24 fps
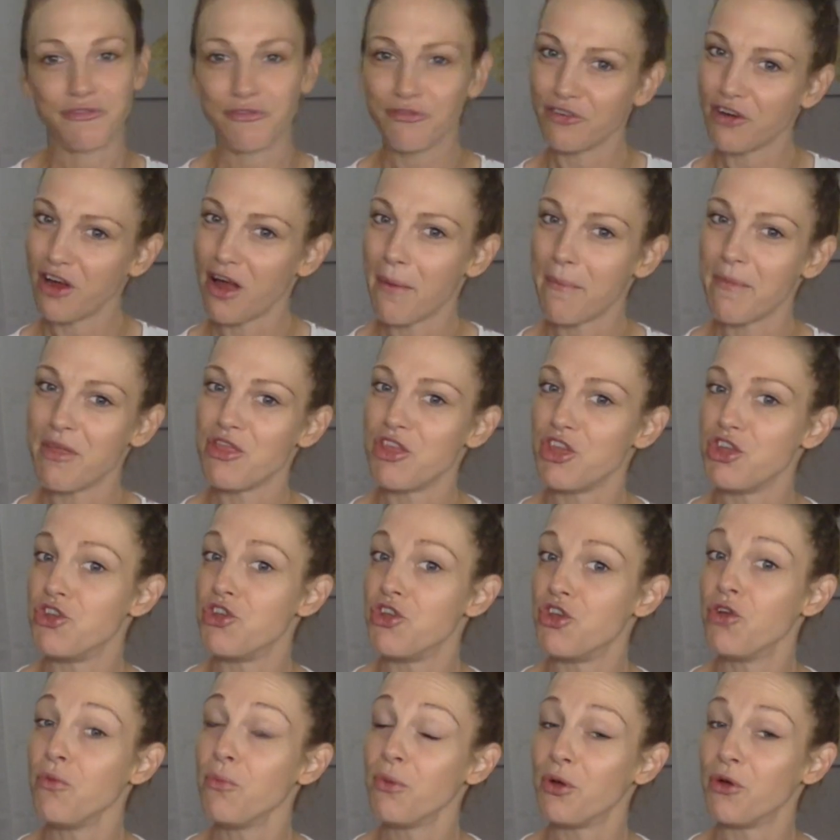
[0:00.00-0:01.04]
from the
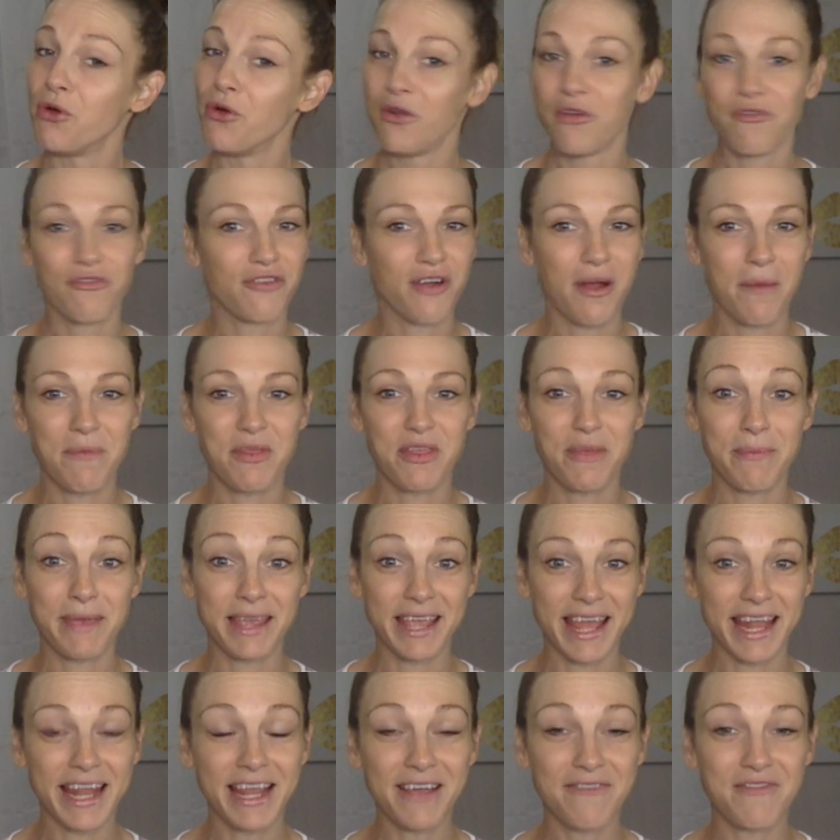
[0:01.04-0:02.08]
new moon from the
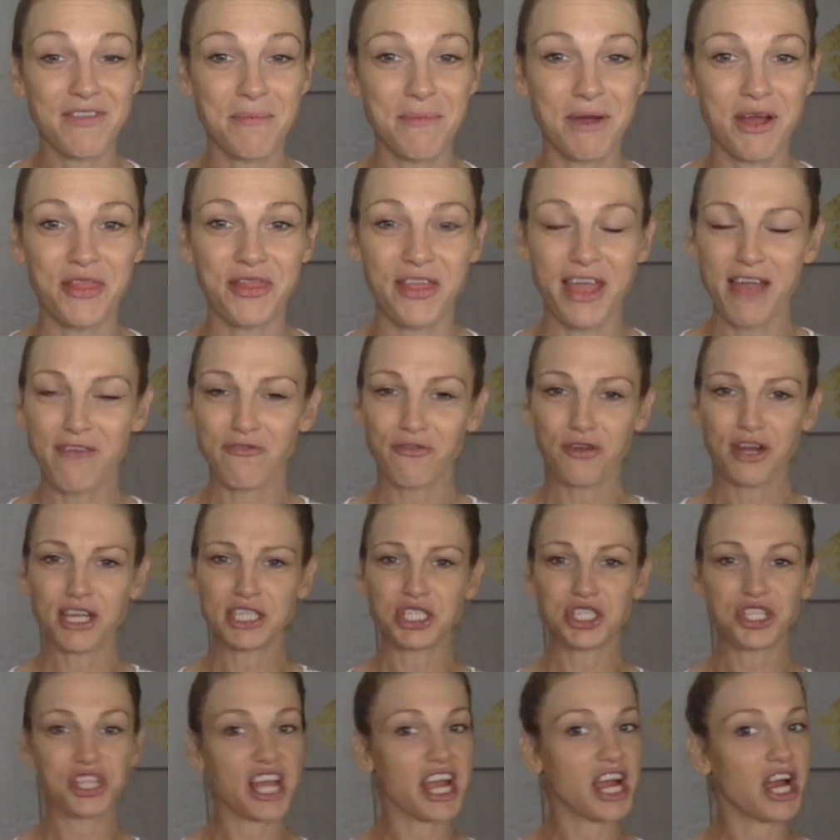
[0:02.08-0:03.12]
beginning of the month have
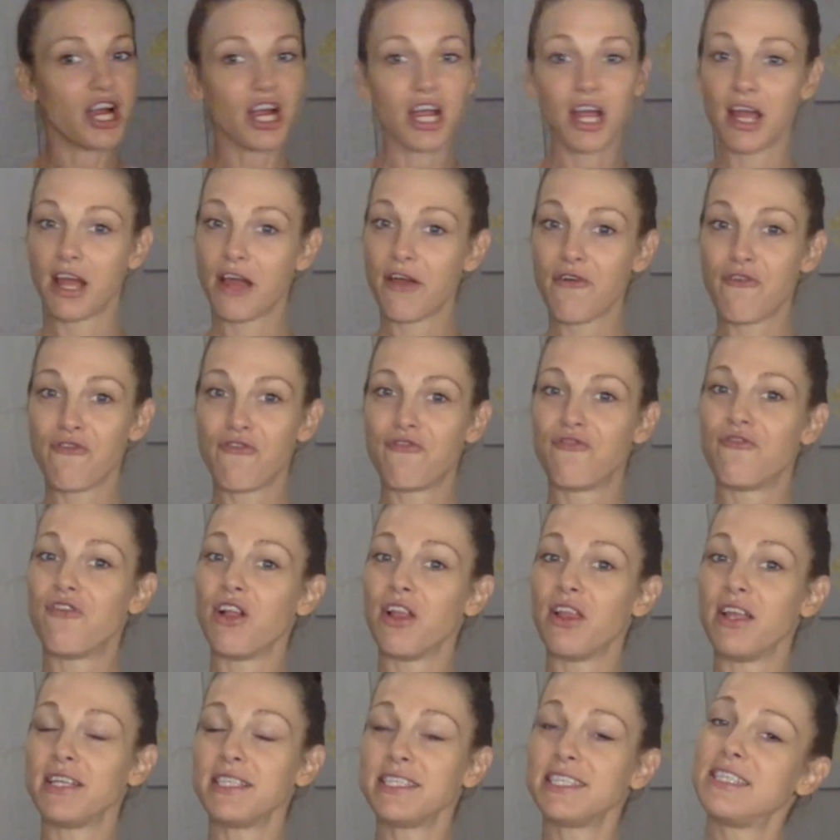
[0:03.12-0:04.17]
reached their
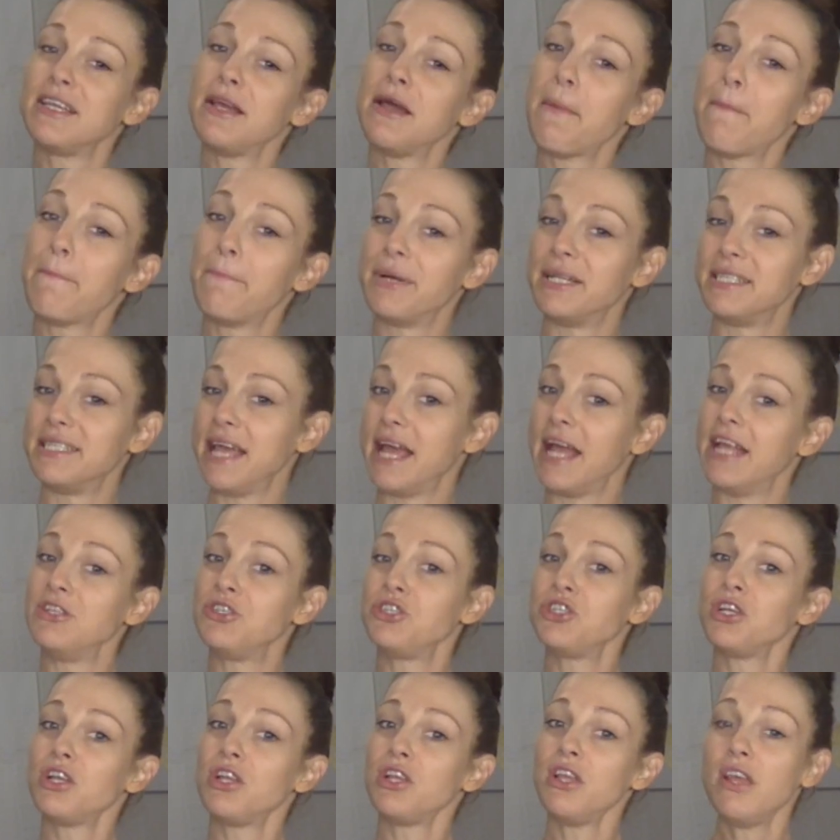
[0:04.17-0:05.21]
fullest
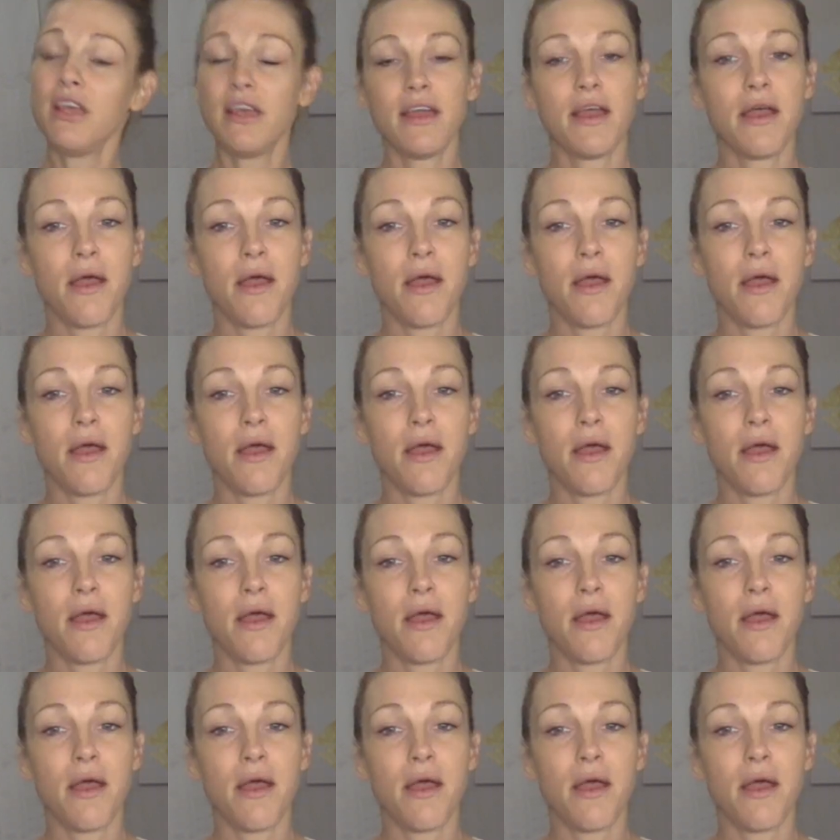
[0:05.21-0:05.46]
potential,